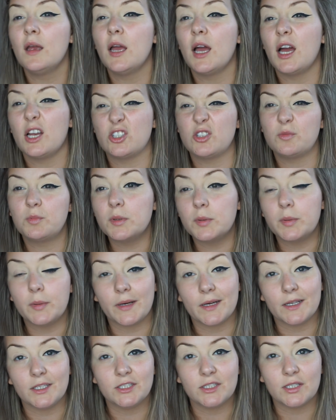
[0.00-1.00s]
I should probably put
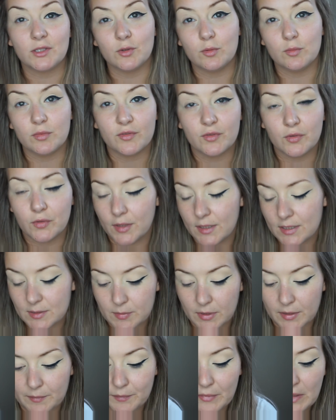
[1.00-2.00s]
eyeshadow on before this,
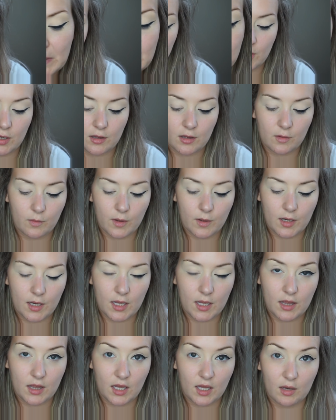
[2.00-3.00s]
but I'll often do the other one,
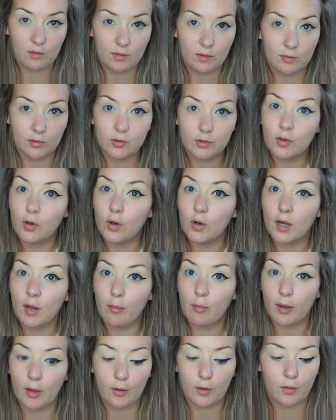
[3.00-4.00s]
and then we will talk
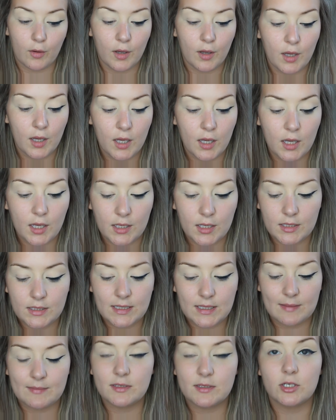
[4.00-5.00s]
about
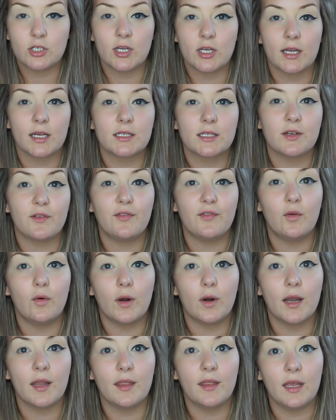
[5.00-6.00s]
tips and tricks for
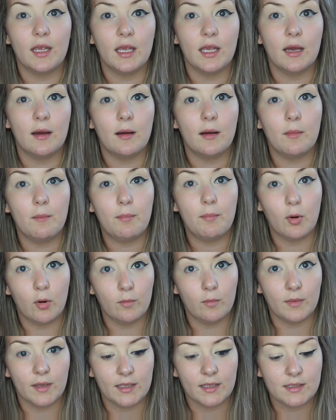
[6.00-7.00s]
the
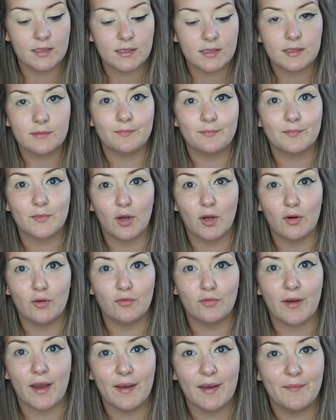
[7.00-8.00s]
bottom lids.
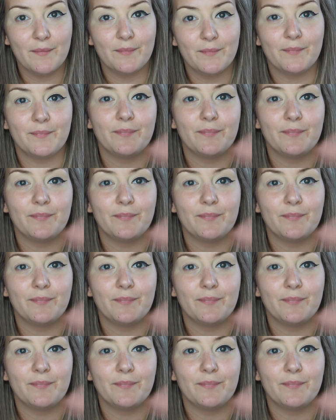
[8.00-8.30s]
Alright.